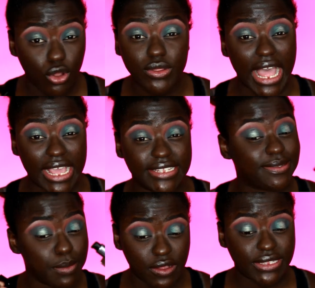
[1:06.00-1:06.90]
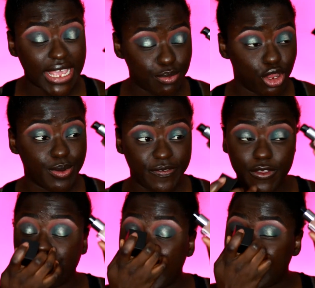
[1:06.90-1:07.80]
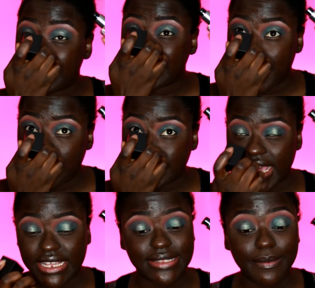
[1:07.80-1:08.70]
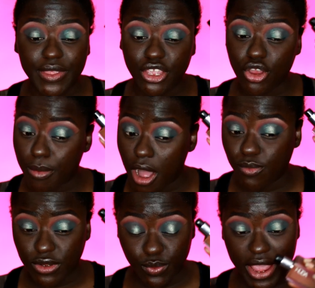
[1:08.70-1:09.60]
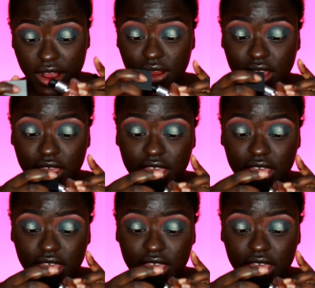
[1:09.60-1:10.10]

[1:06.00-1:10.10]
lie, smells like pure perfume, and it smells like something your mom would wear.